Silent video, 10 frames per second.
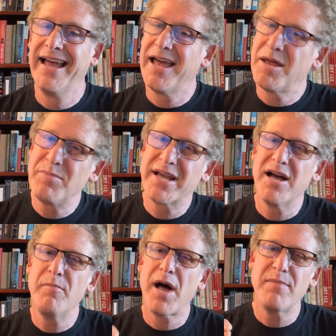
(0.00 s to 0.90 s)
And
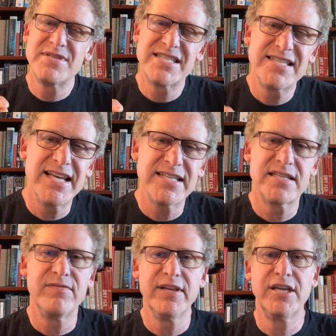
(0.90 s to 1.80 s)
become
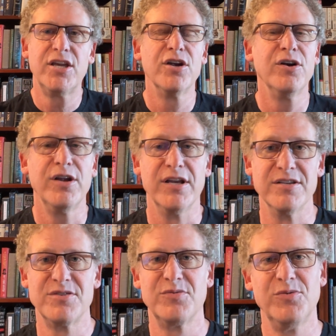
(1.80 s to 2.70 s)
obsessively
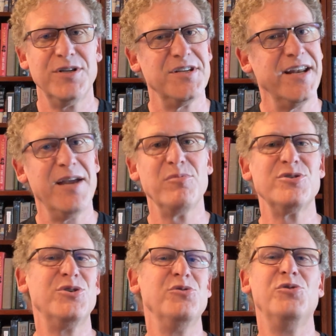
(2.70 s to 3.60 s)
curious, which
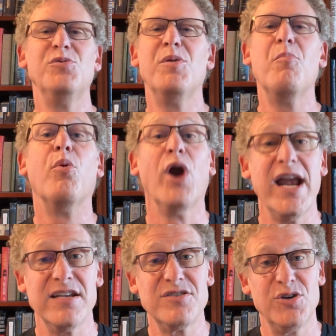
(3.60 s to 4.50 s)
enables you to
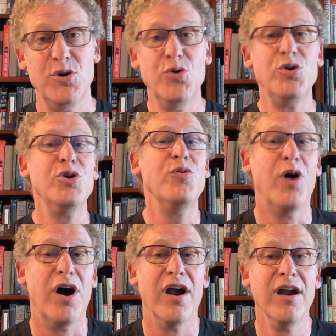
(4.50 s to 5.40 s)
embrace who you
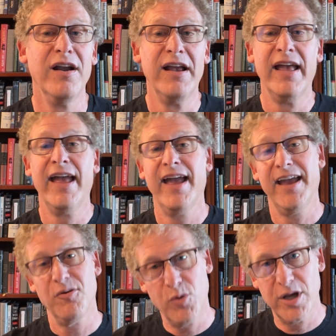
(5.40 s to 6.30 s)
are
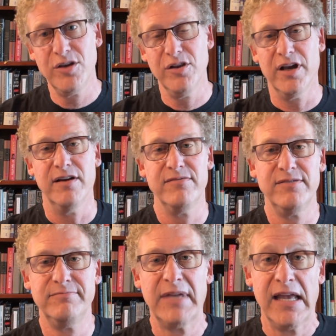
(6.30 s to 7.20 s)
and what you love.
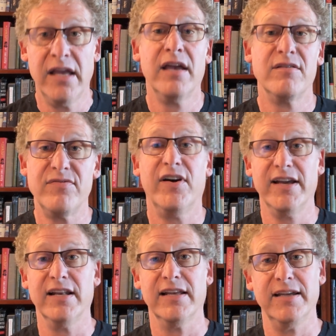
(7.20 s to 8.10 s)
And
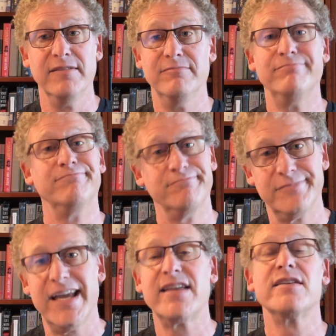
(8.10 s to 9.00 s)
finally,
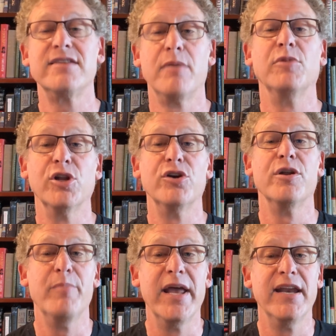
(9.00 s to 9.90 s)
take the time to learn to
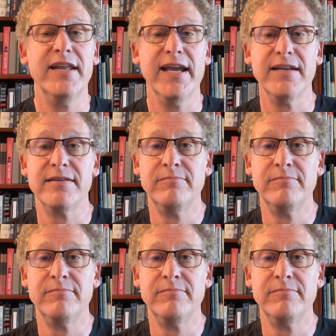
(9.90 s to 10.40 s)
meditate.